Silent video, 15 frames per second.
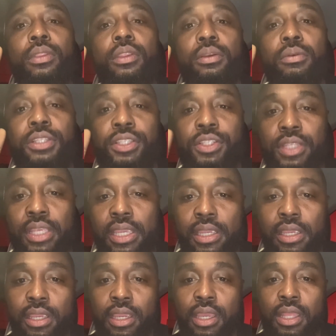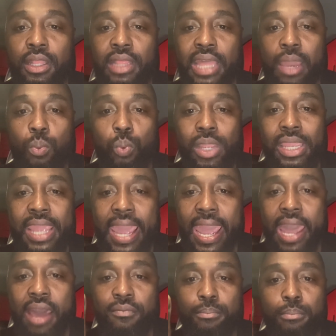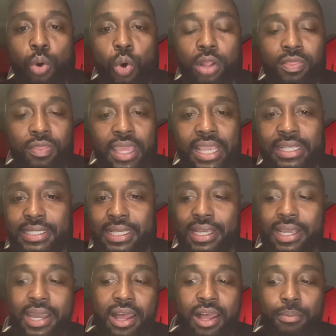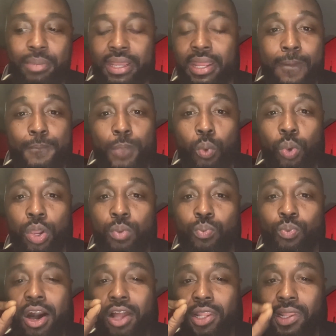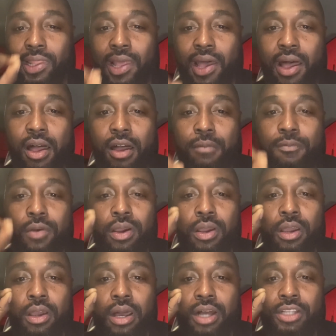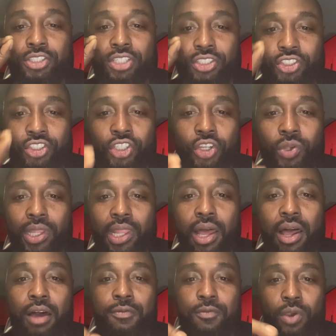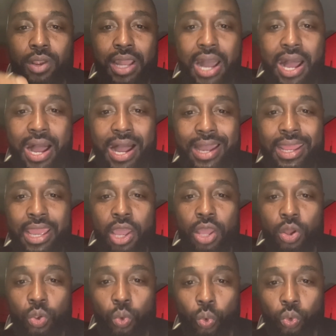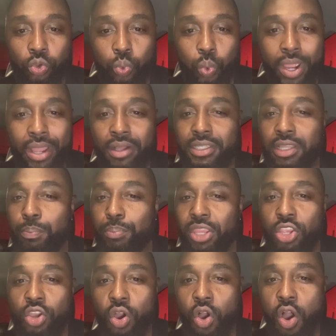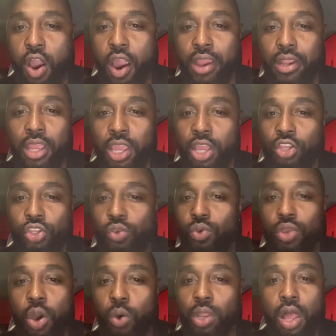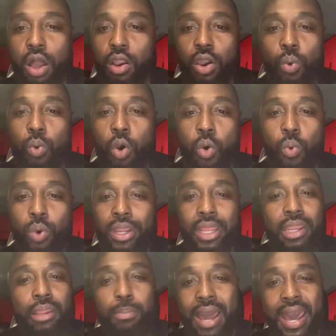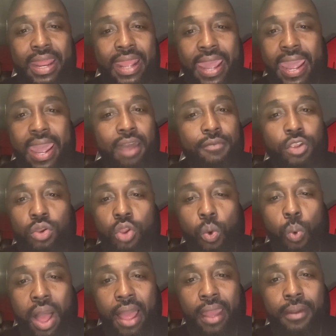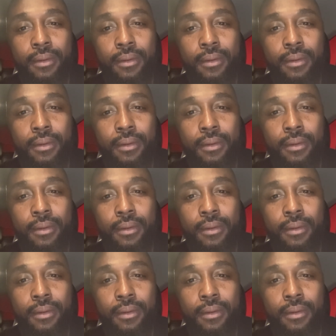see that we have more things in common, when a sincere love for God dwells up in your heart, you no longer want what anybody have. You know why?